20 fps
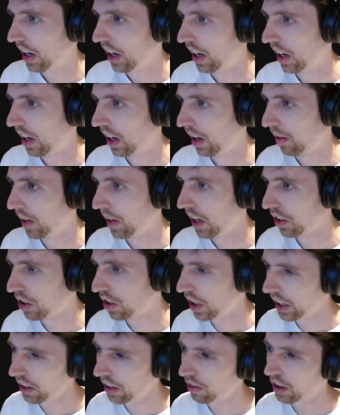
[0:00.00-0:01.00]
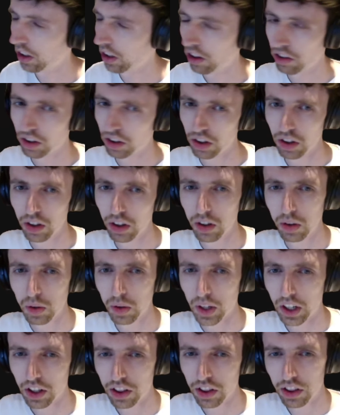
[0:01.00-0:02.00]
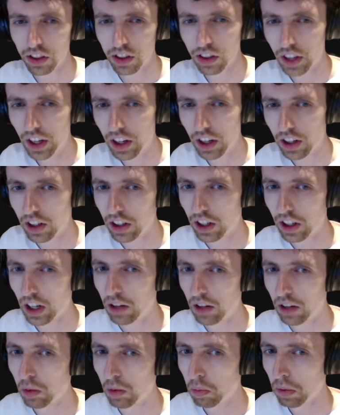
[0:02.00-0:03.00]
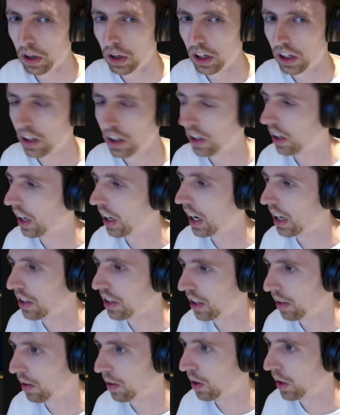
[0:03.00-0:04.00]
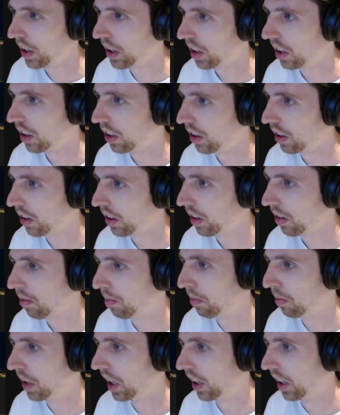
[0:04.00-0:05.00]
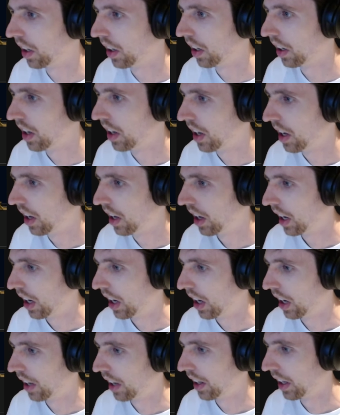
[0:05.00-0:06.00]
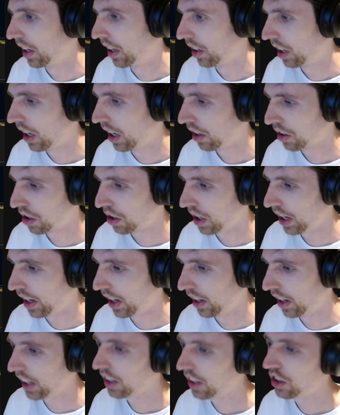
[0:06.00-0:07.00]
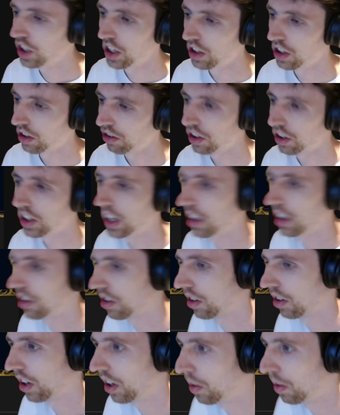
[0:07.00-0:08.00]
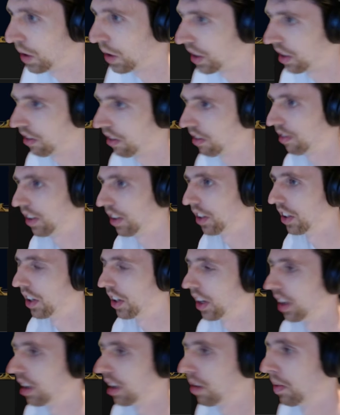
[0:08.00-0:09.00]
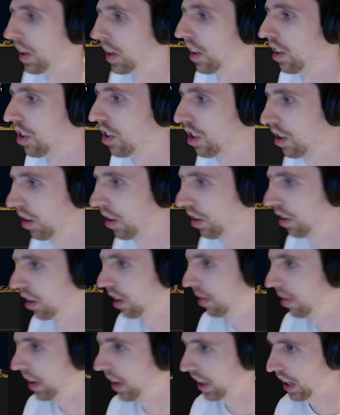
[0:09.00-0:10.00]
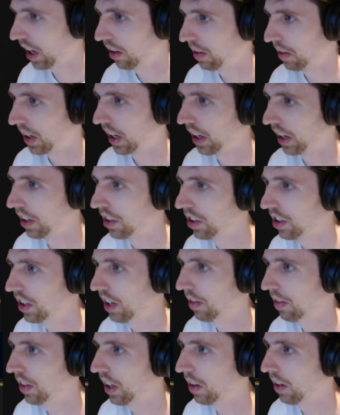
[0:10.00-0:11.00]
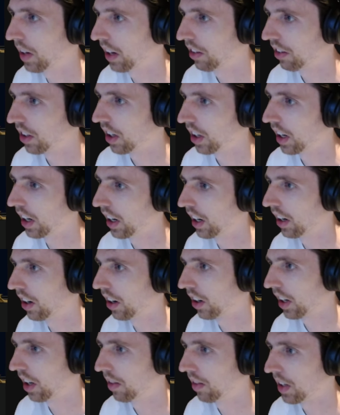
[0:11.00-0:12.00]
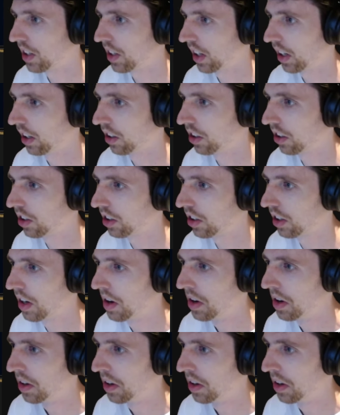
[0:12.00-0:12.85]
I'll try and run through what I think I would pick as I'm going along, and then I'll try and like change a few talents around once I've filled it out. But just going through them, Arcane Barrage, same thing we have today. Arcane Missiles.